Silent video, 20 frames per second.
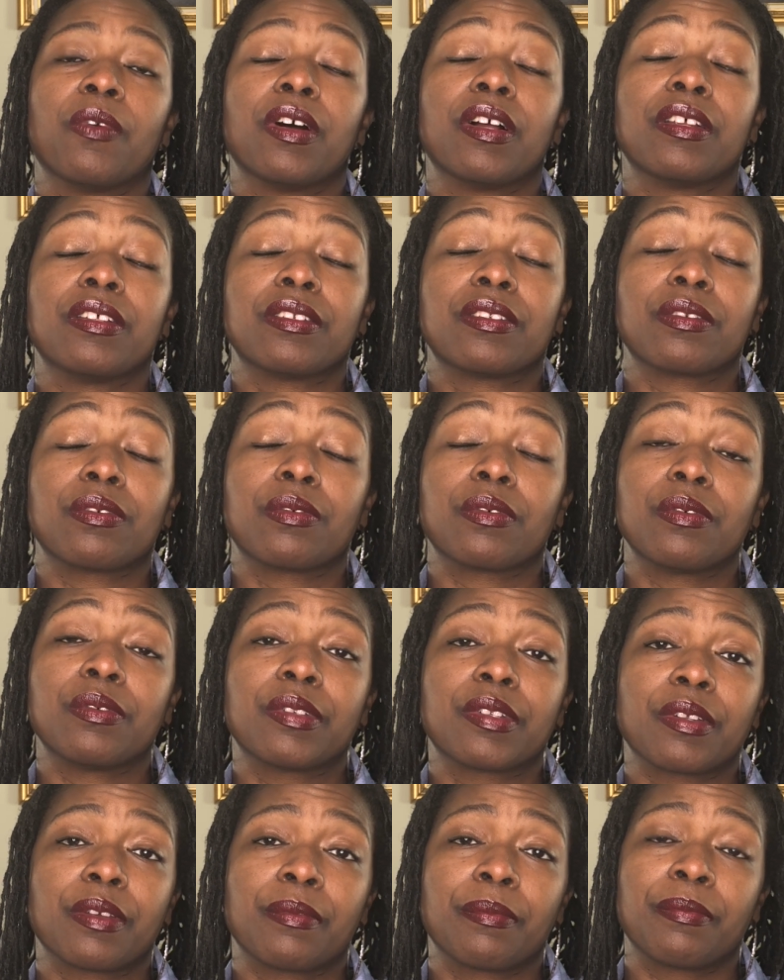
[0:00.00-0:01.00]
was
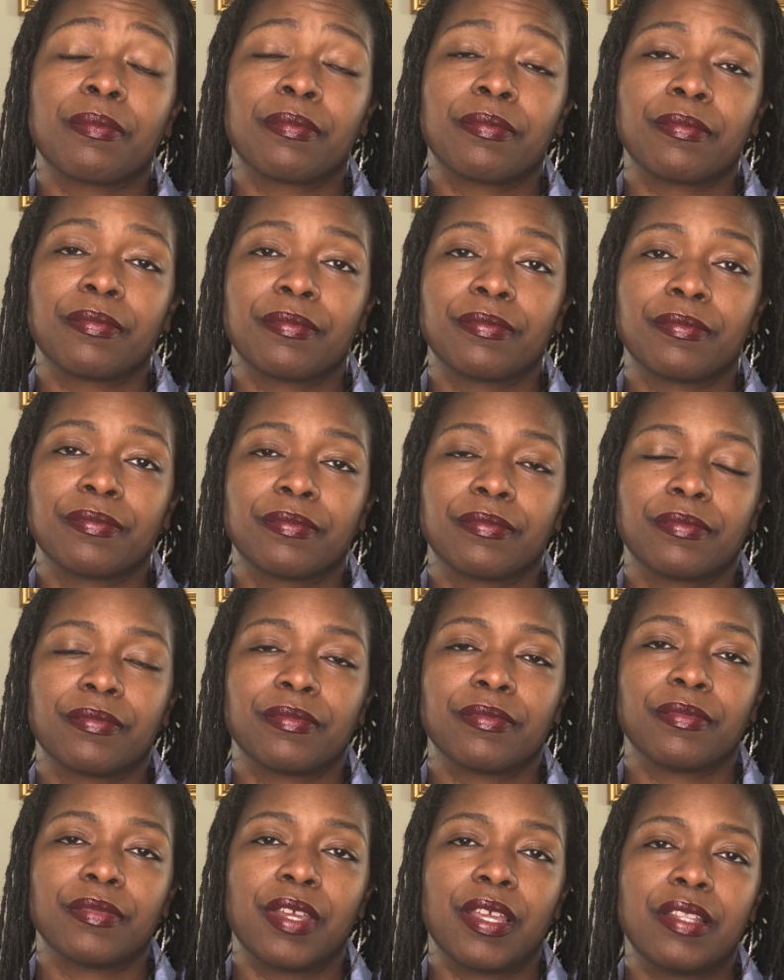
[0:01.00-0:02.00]
gruesome.
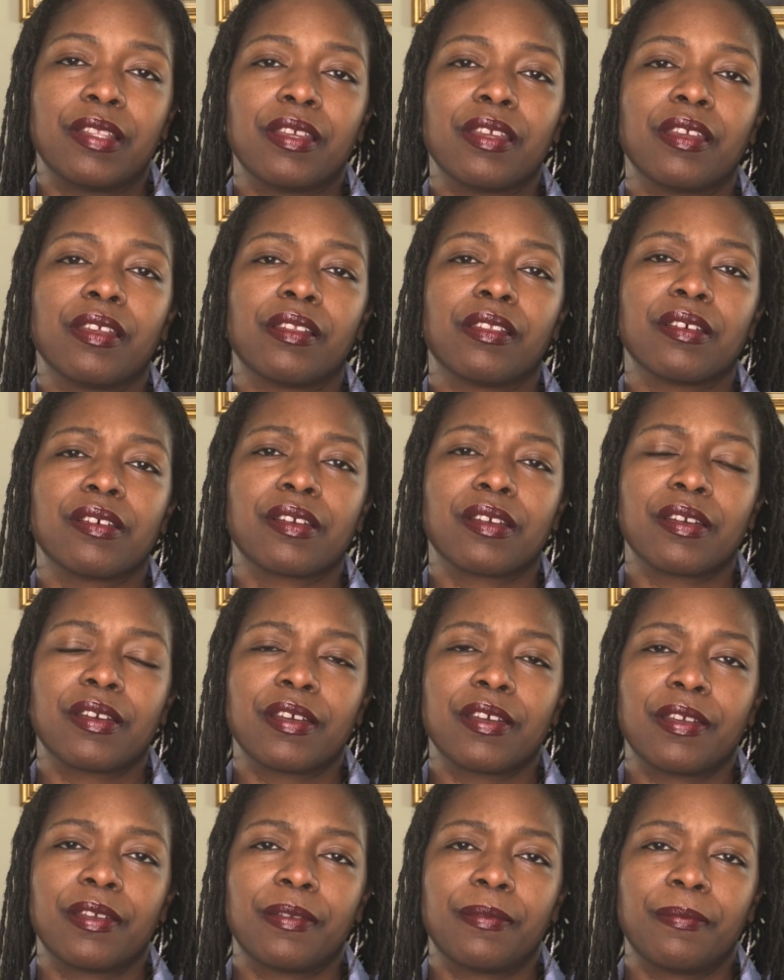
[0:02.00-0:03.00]
It didn't look
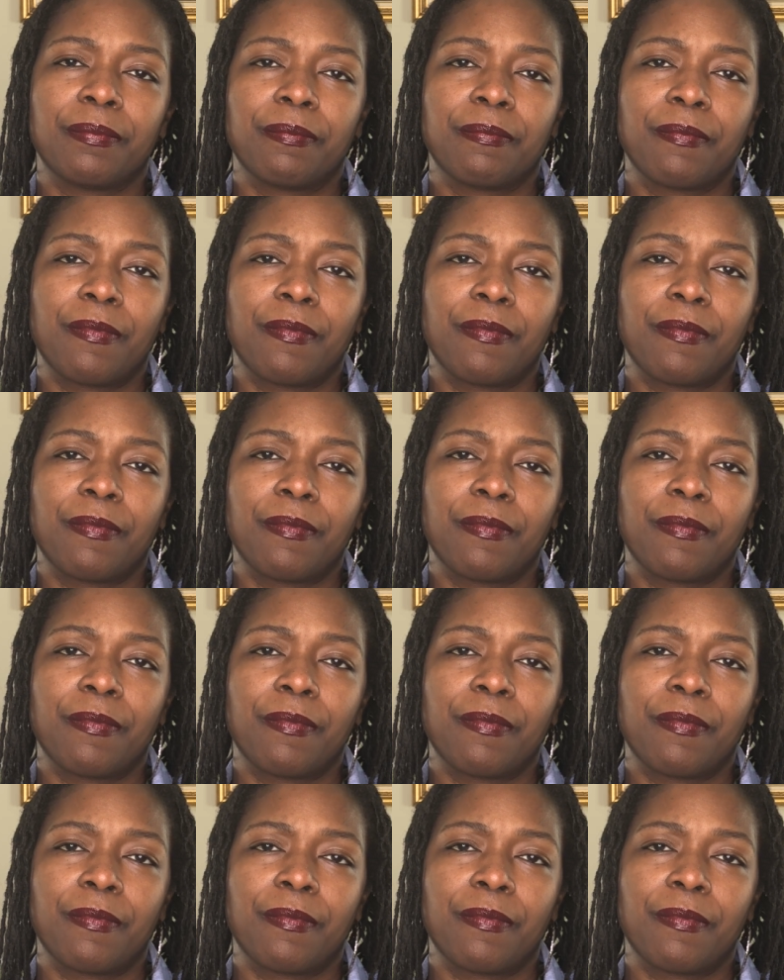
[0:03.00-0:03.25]
good.